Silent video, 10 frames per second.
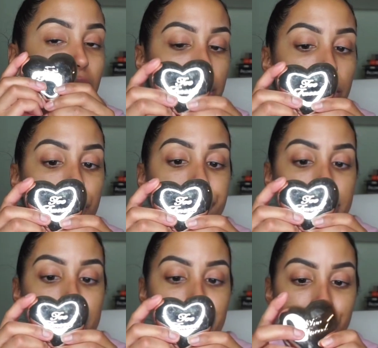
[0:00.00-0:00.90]
a little
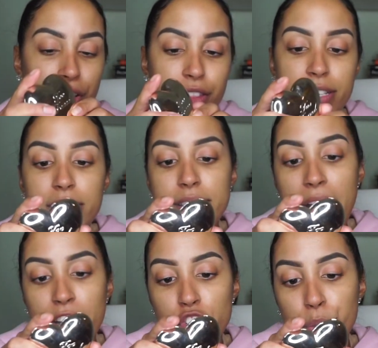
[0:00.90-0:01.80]
face mirror. This is
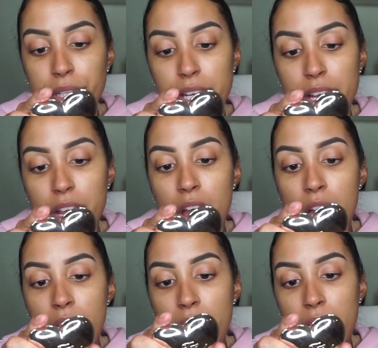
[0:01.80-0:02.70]
actually
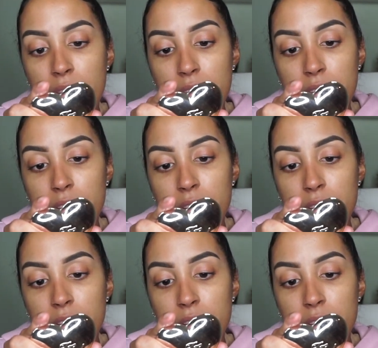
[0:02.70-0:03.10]
a